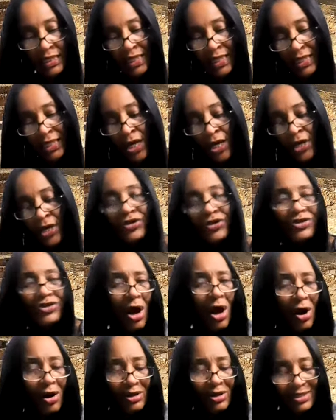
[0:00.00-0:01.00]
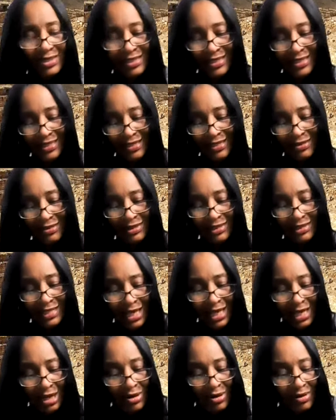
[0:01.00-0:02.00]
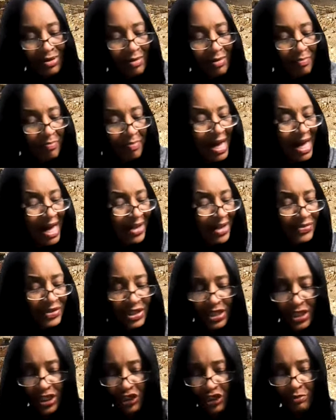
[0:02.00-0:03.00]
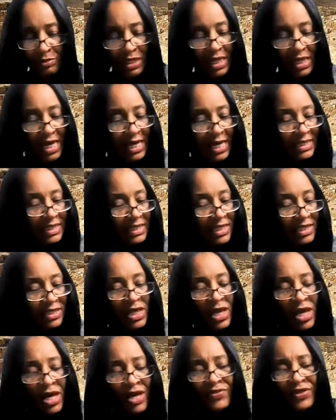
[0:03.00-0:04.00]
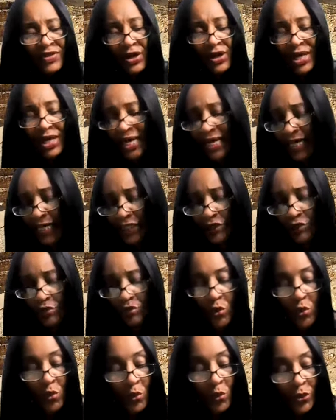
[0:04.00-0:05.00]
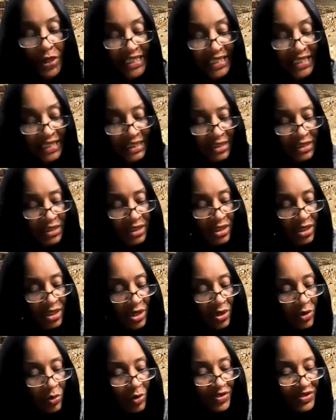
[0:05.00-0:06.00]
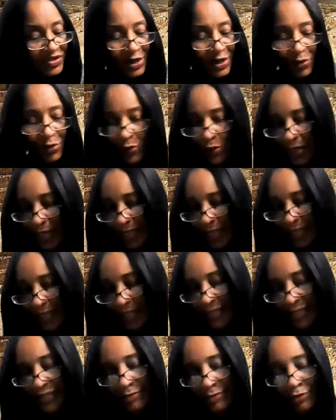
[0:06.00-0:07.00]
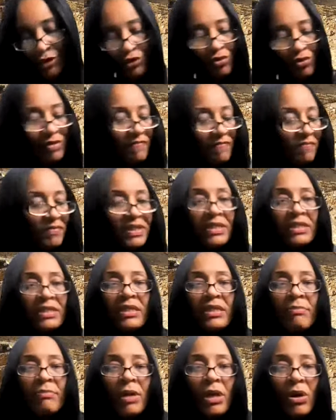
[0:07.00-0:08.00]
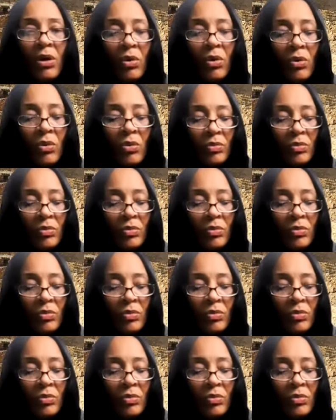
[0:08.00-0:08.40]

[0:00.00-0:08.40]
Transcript: sent darkness and terror upon the Ishmaelites, and their hands grew rigid when they raised them to inflict it.